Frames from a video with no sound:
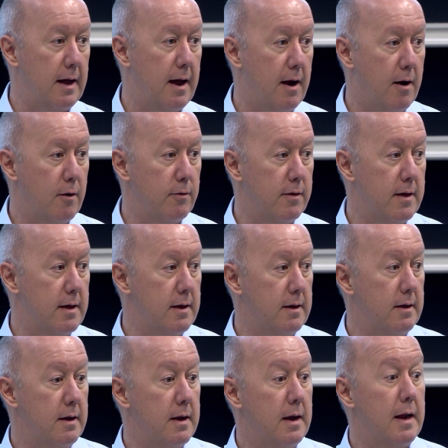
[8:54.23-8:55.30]
how
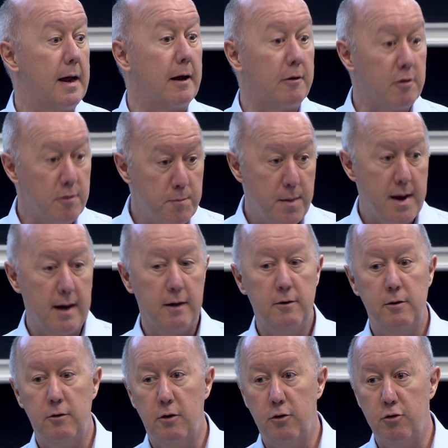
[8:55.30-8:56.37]
they
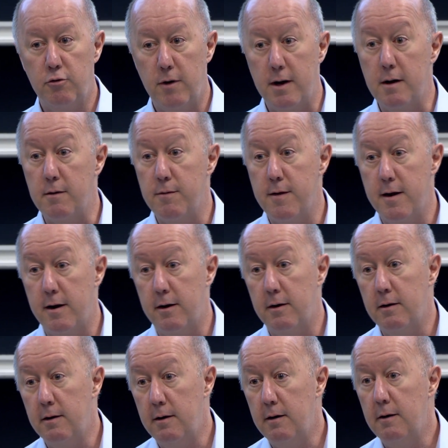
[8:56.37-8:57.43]
expect to shrink
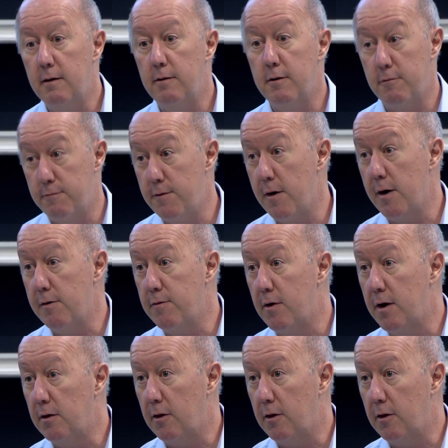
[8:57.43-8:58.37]
their, their very, very